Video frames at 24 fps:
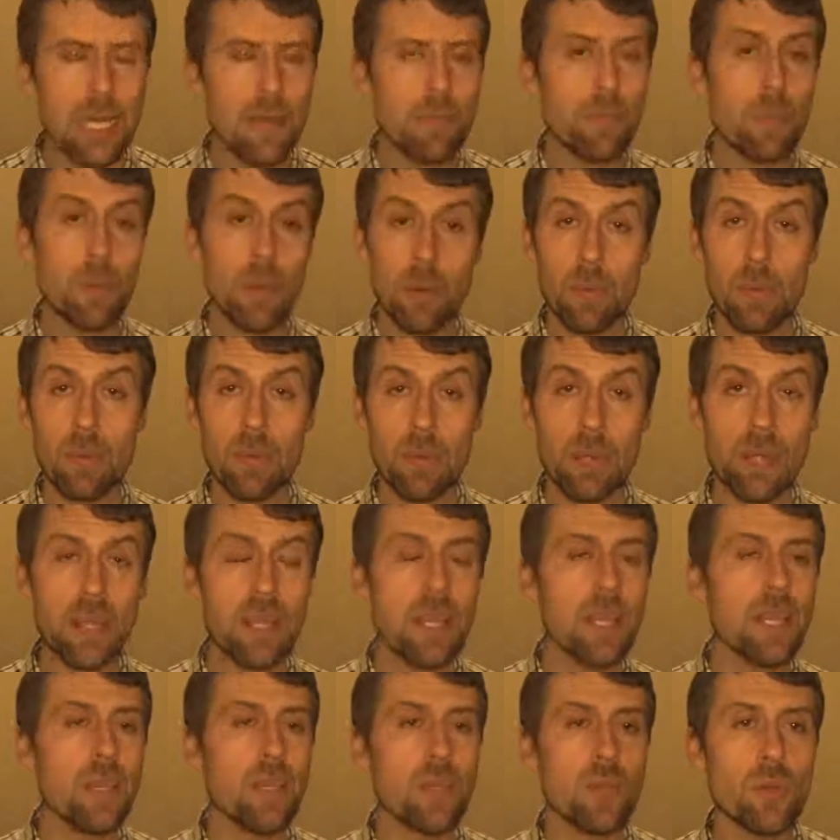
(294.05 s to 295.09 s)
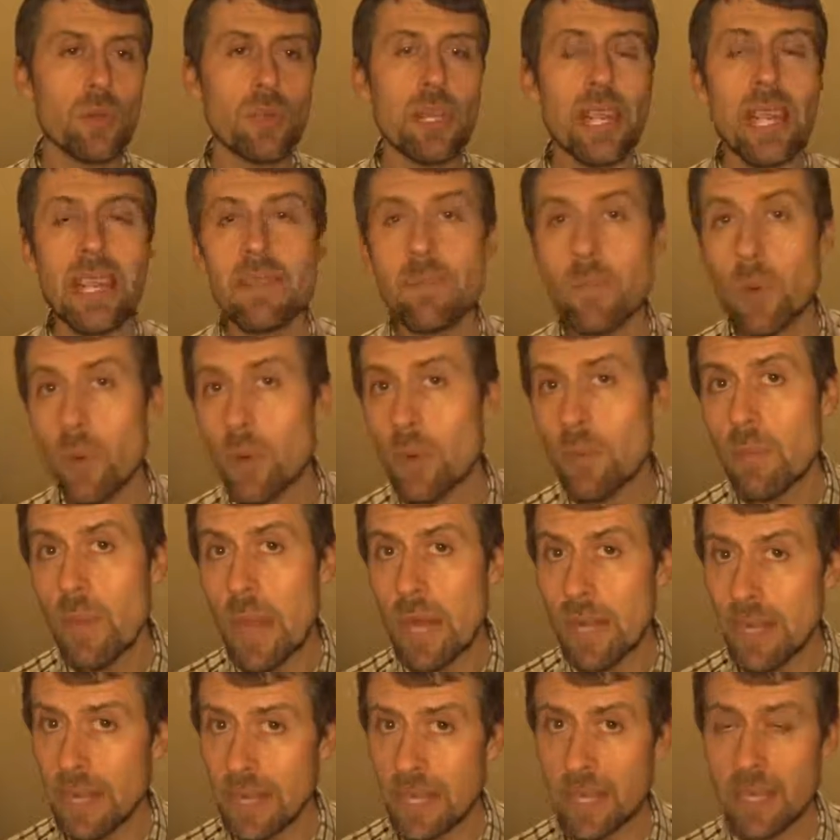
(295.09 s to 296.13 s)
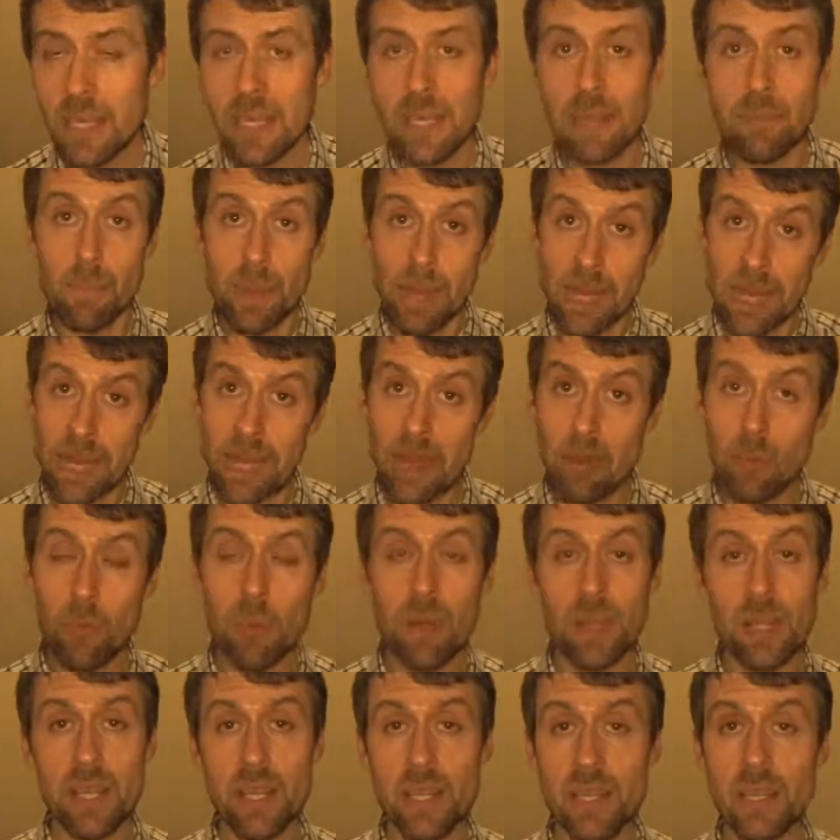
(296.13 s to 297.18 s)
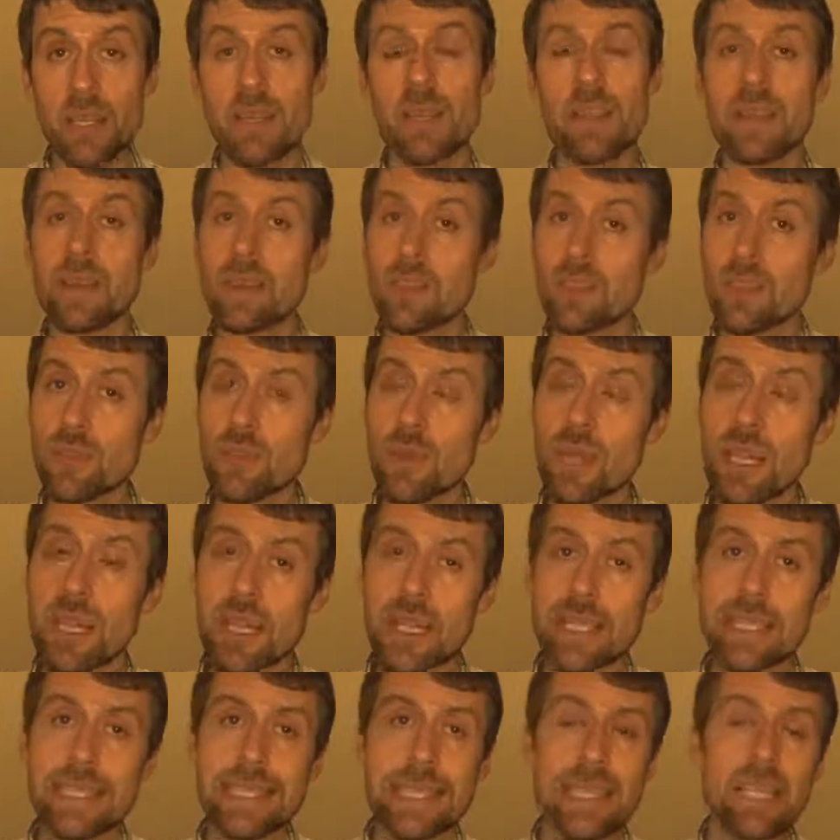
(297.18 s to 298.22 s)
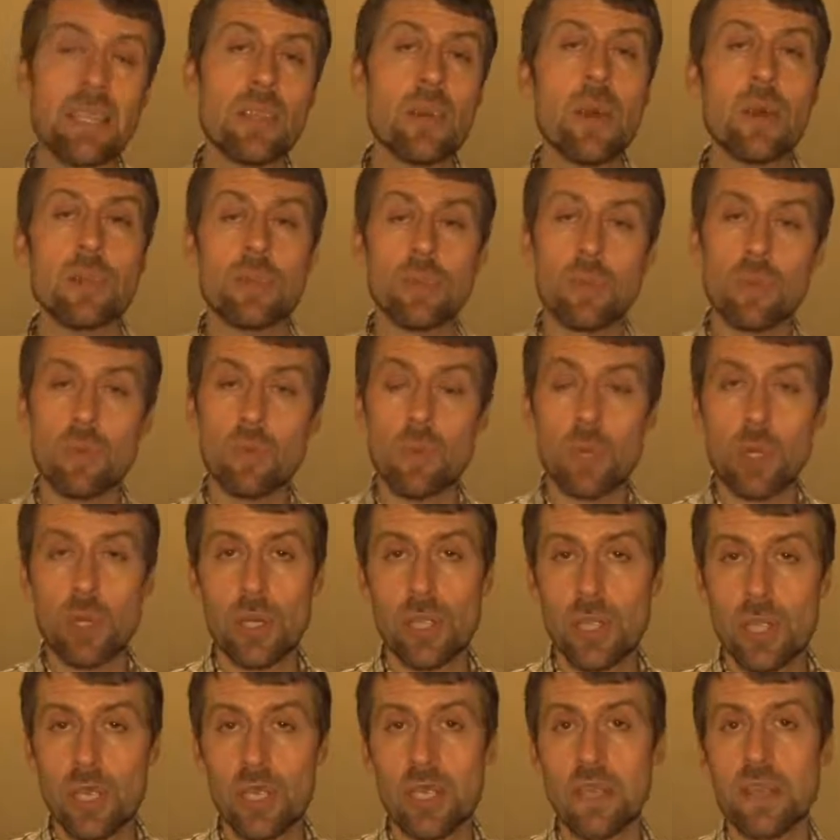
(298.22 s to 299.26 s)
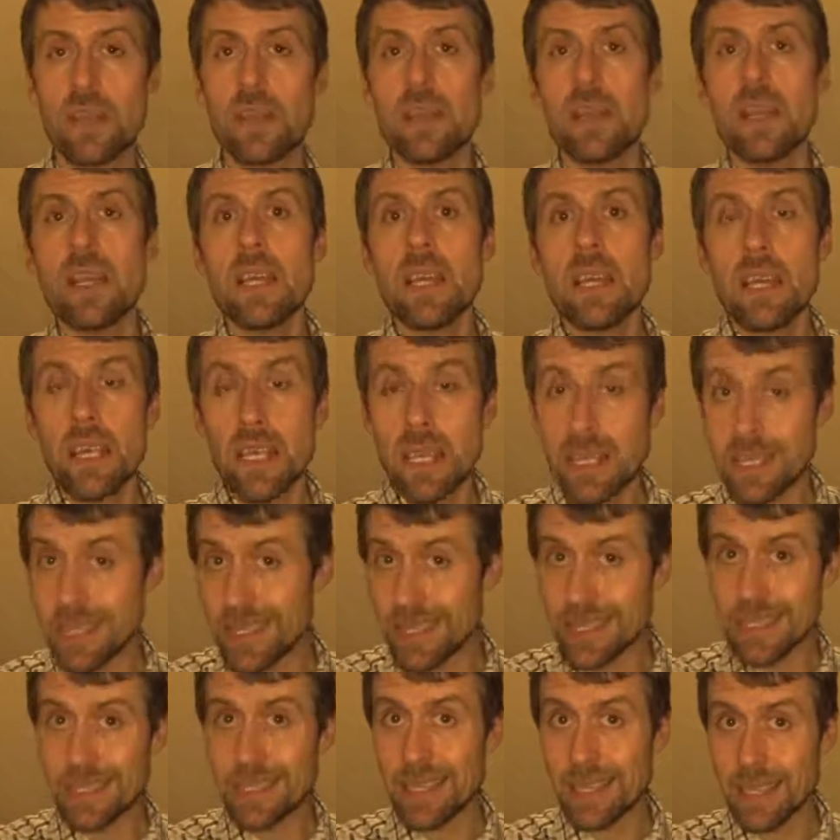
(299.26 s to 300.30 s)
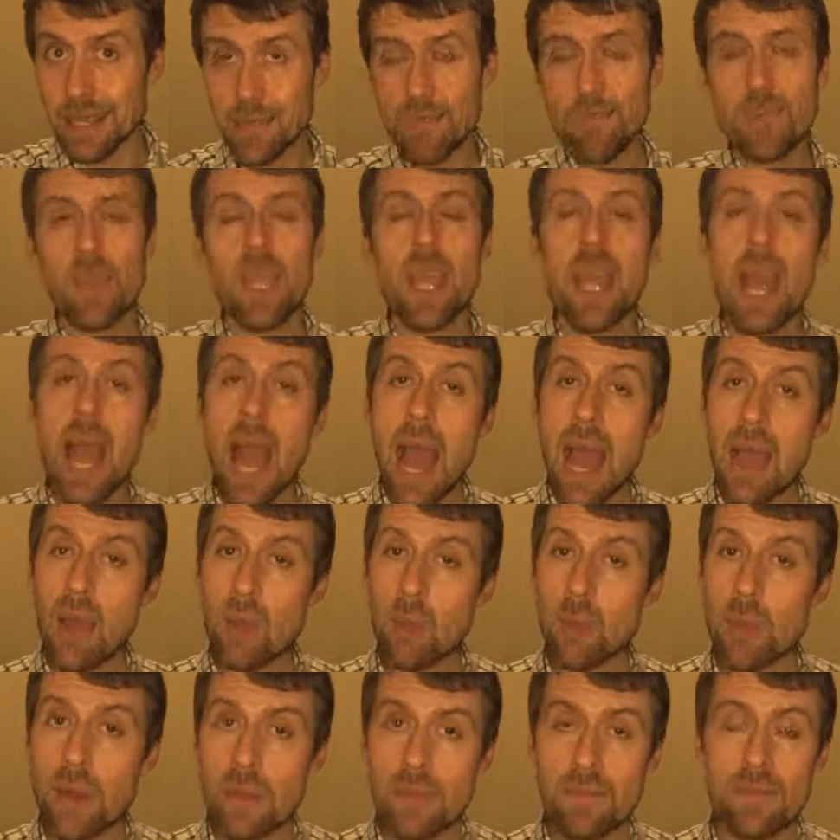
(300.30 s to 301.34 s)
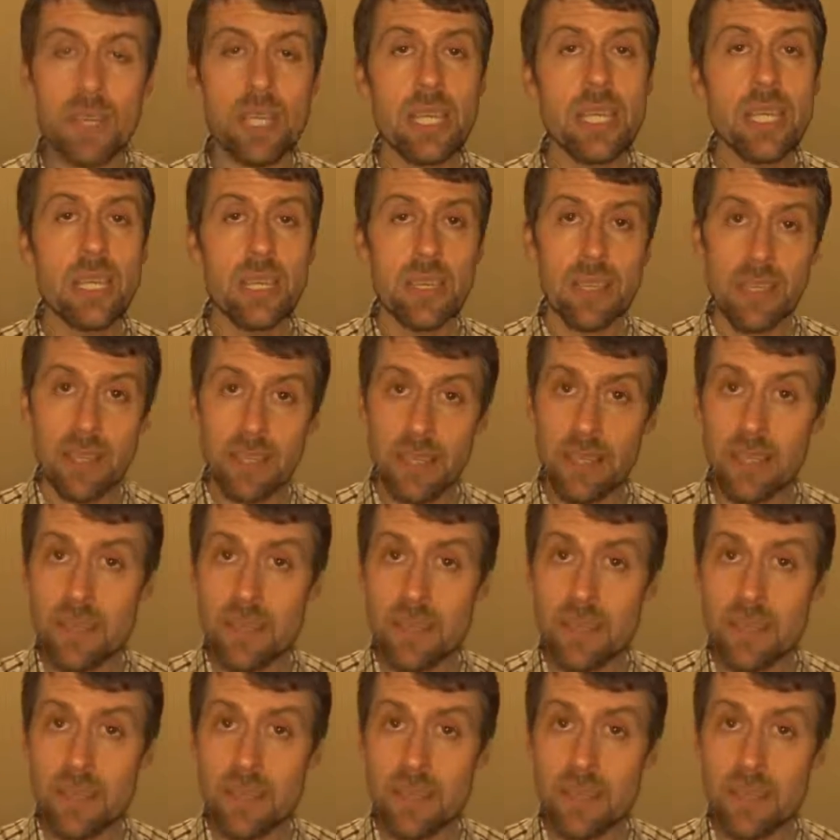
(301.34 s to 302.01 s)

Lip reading: Probably you gain more money per hour here in Australia than not working in Italy. However, here